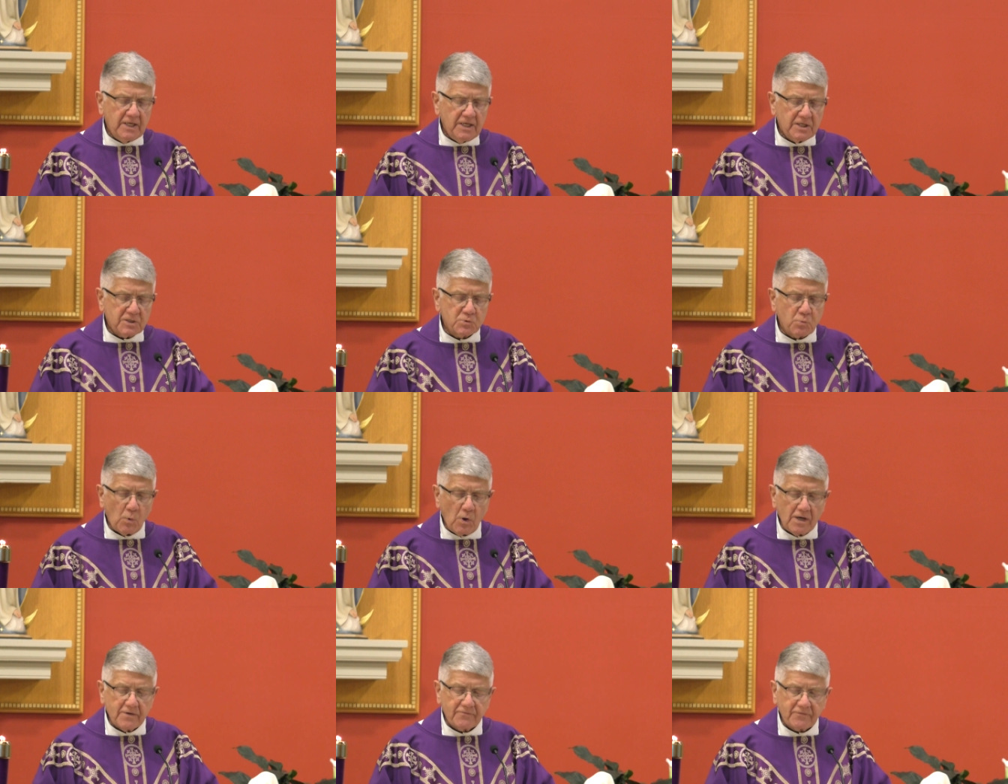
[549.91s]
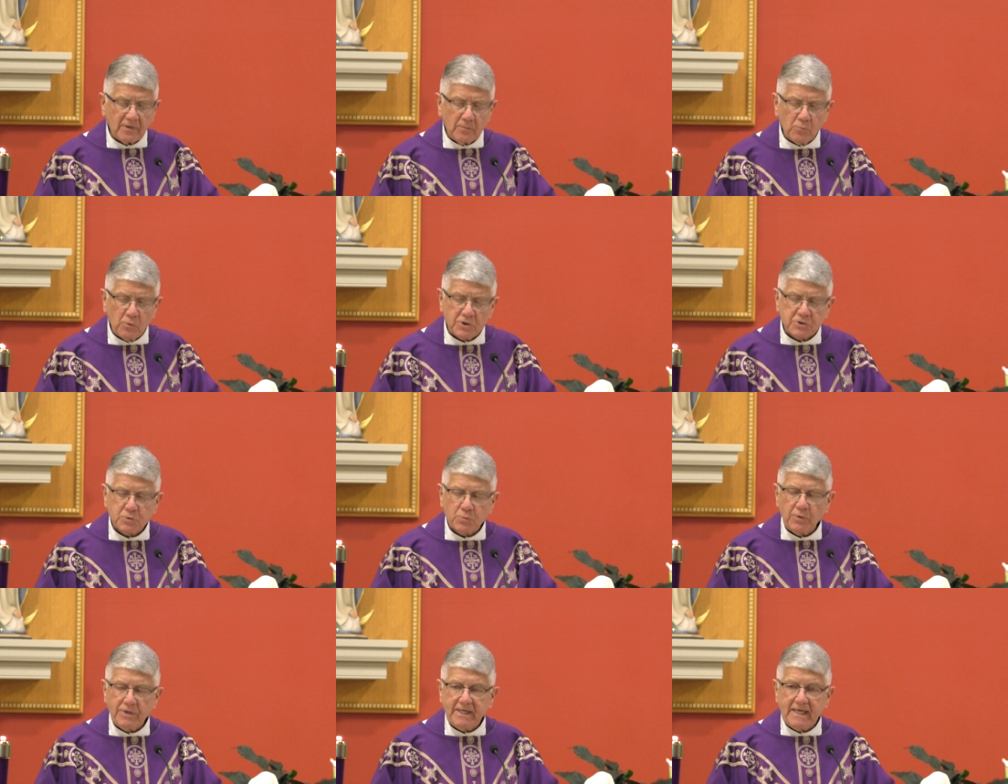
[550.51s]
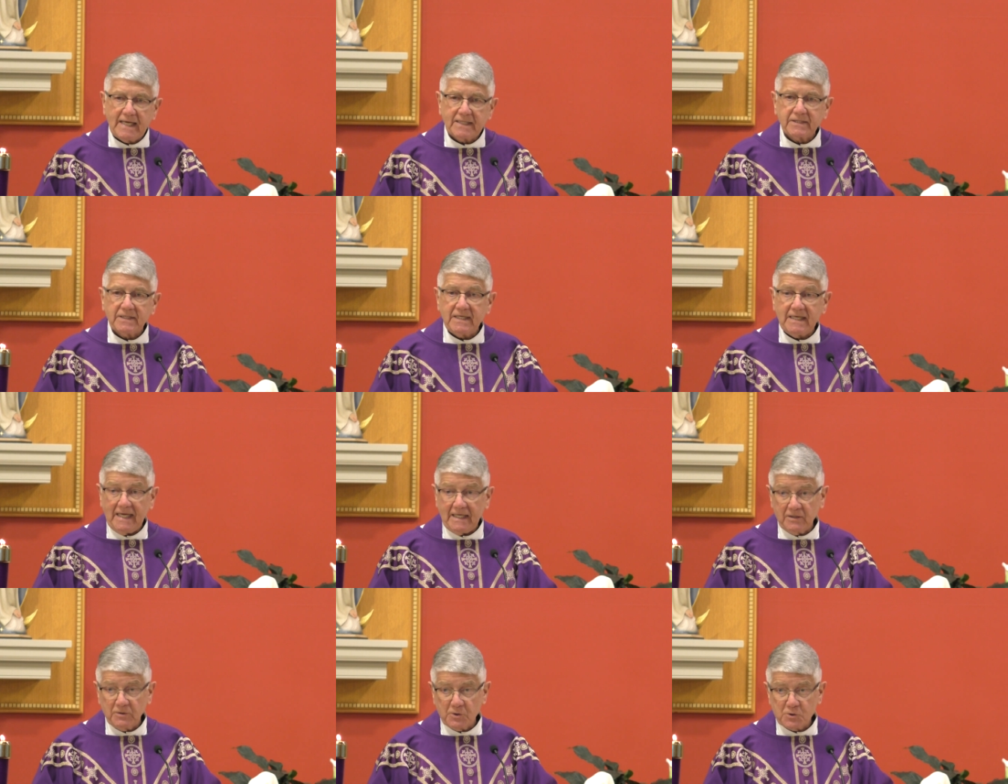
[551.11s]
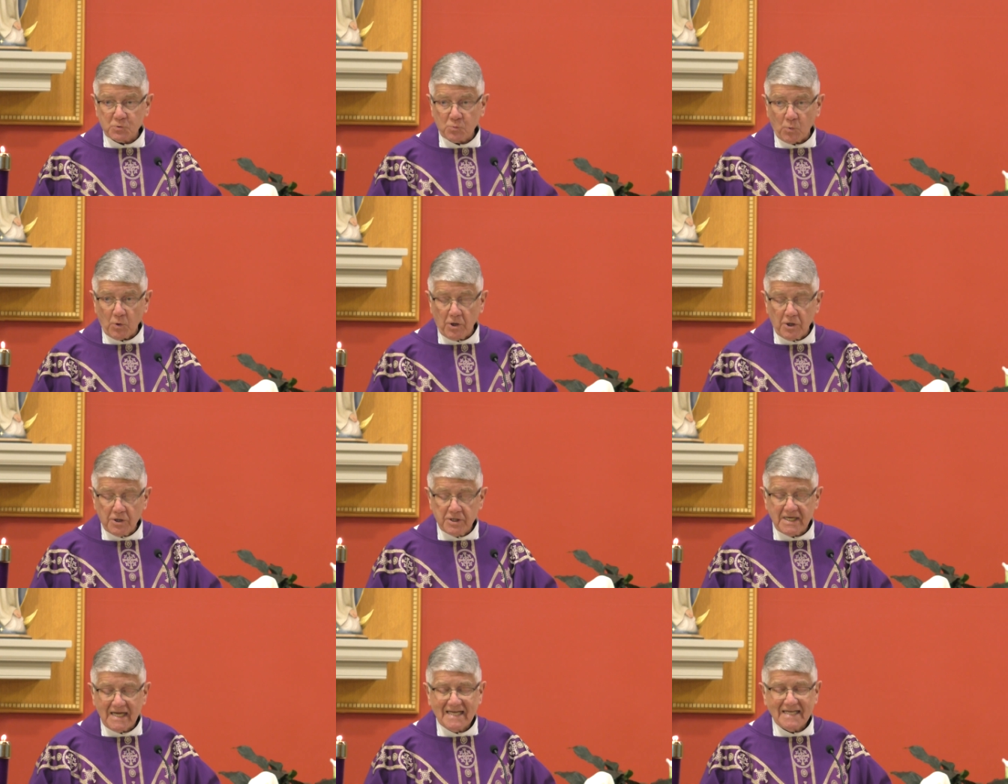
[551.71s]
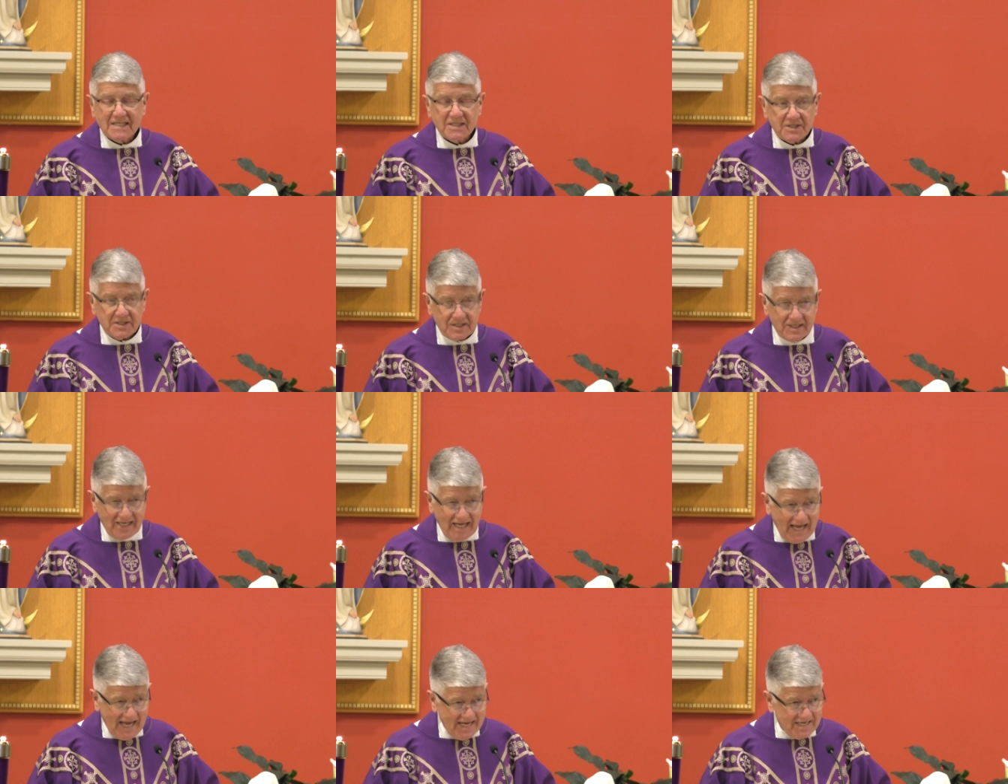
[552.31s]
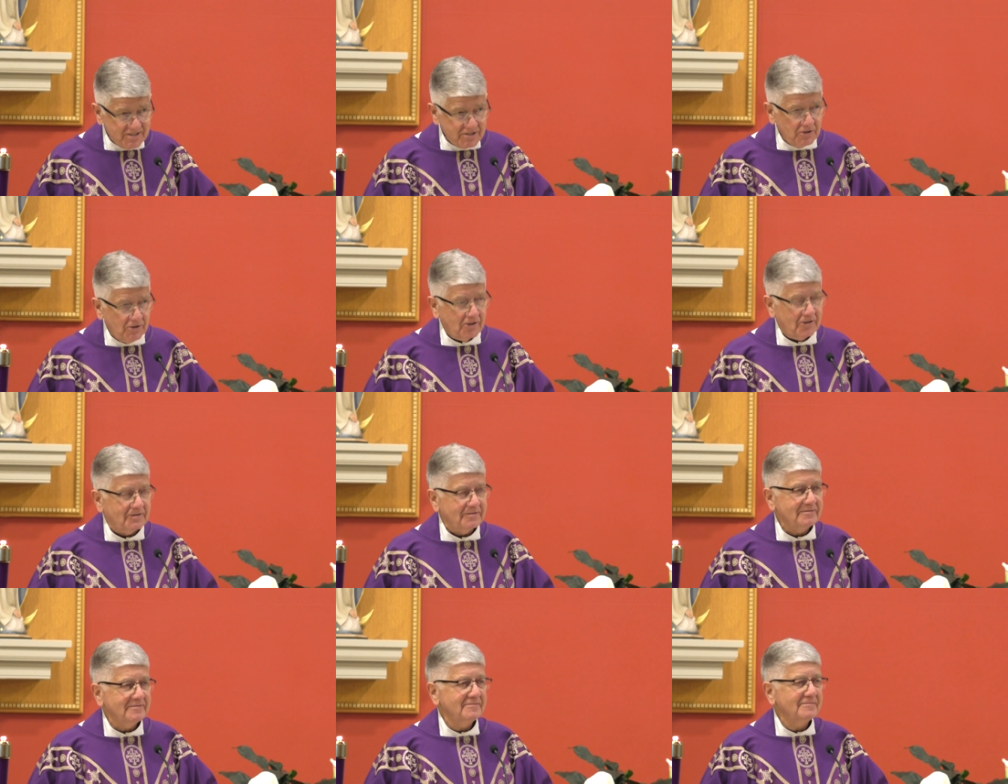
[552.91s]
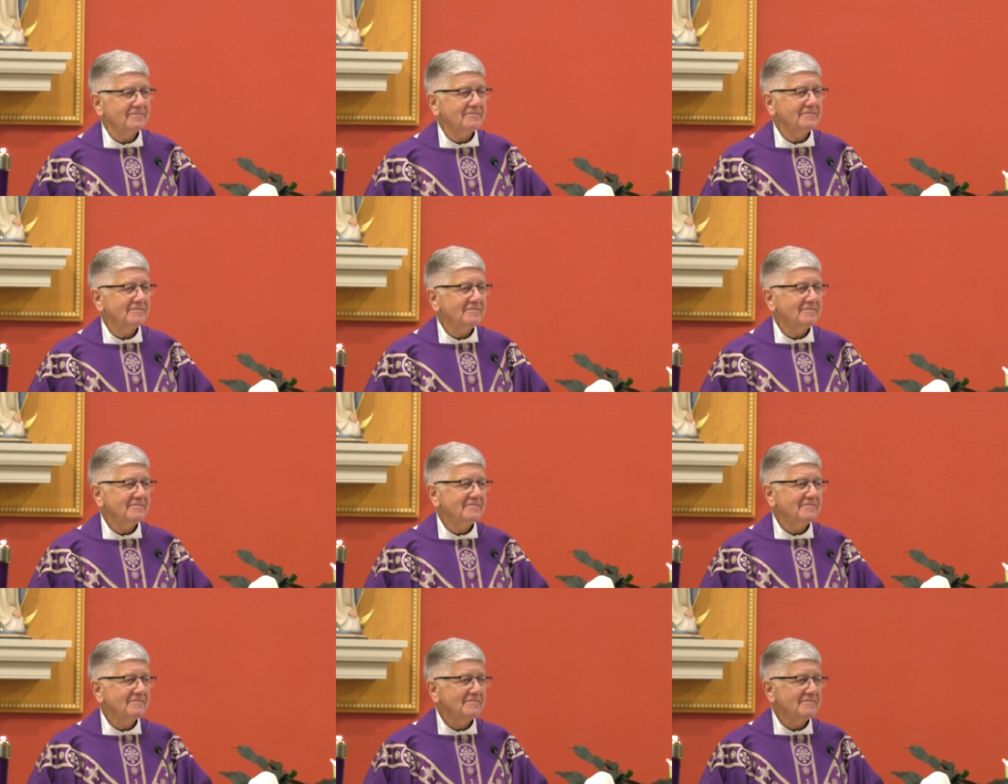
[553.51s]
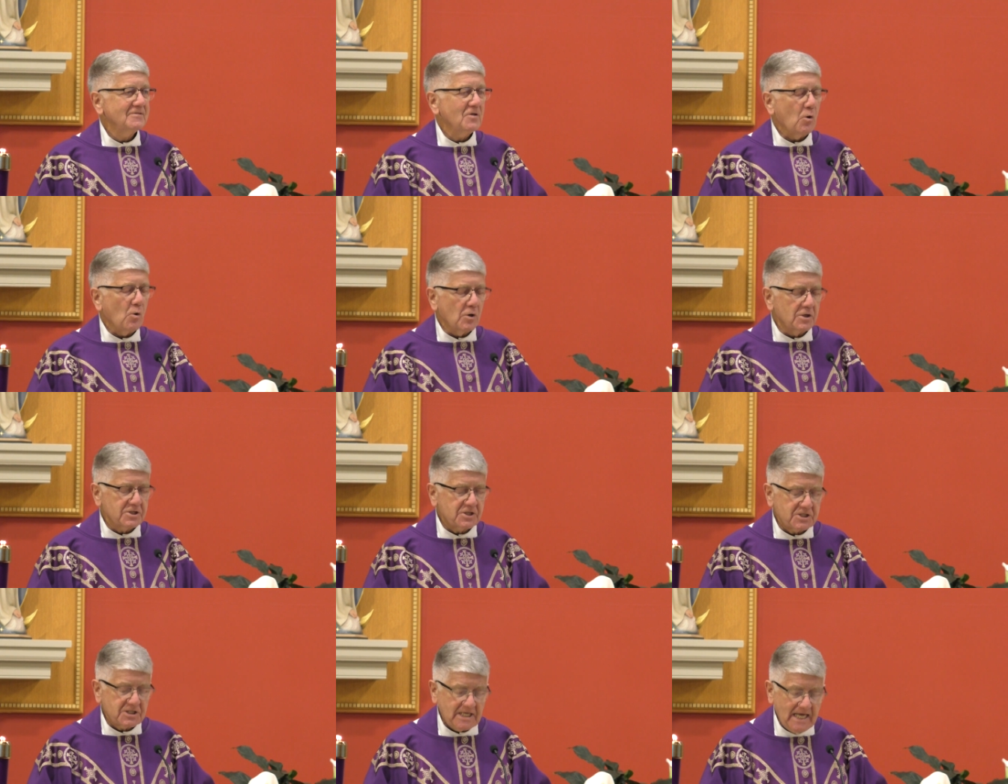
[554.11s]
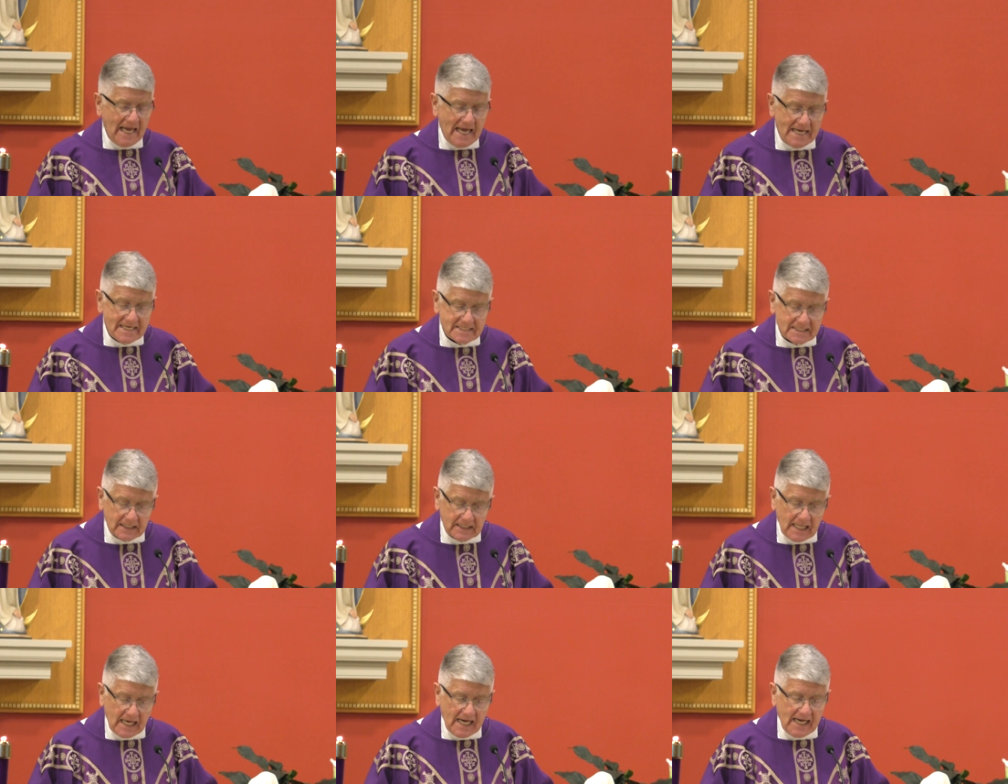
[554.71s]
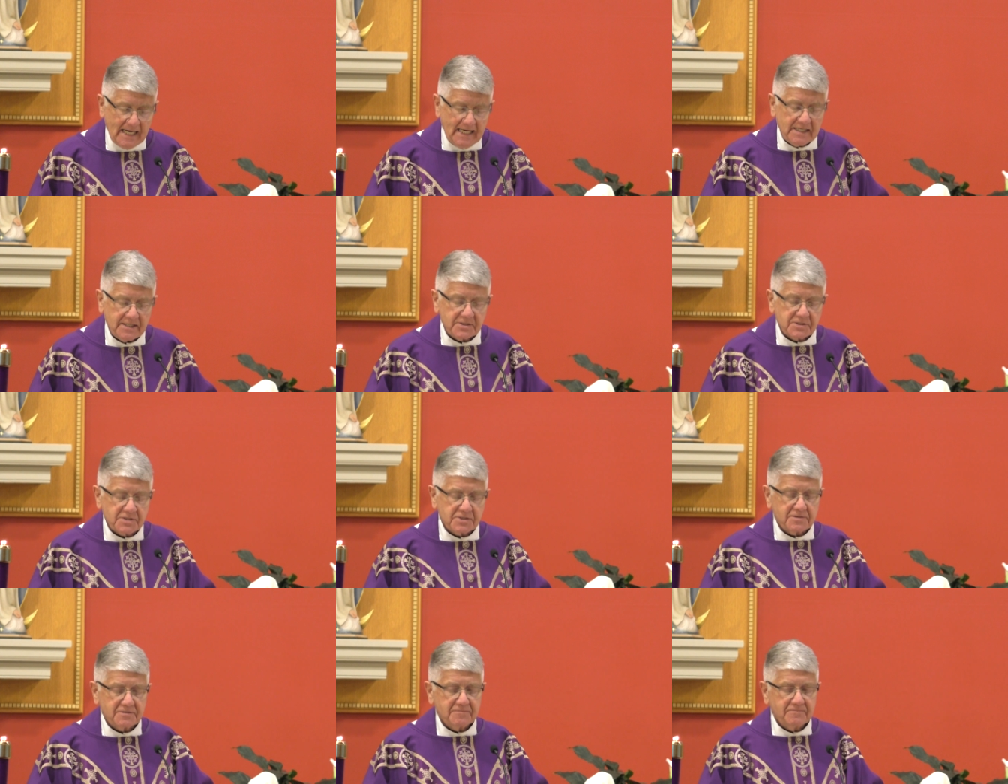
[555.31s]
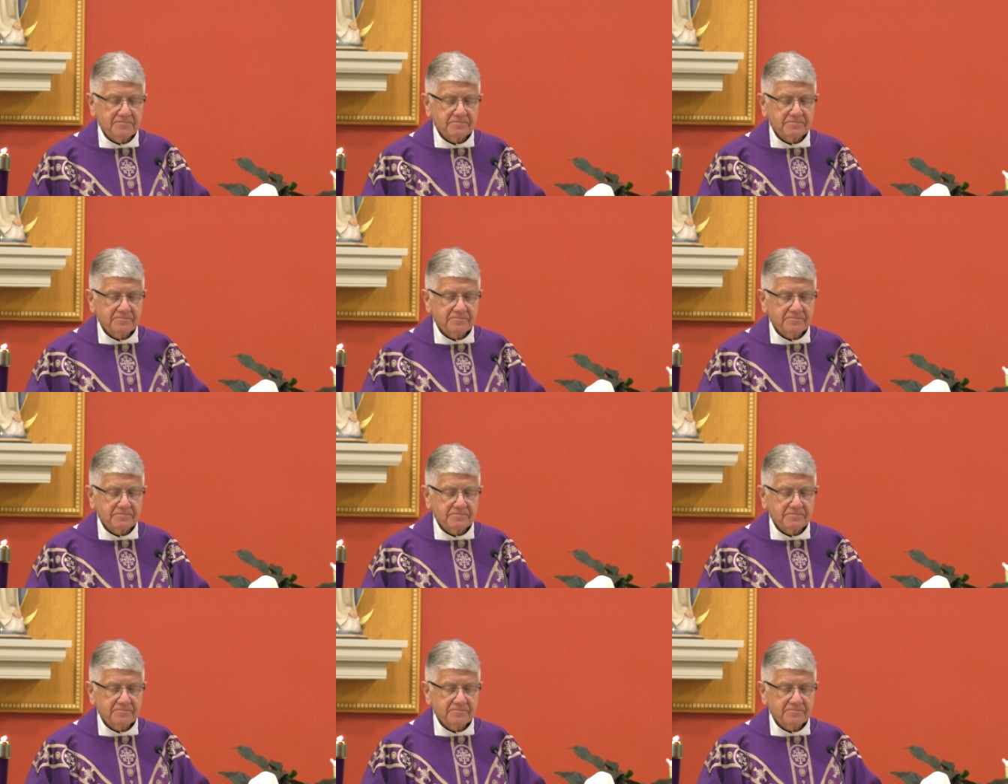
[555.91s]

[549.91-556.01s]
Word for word: is one from which we get the English word scandal or scandalize.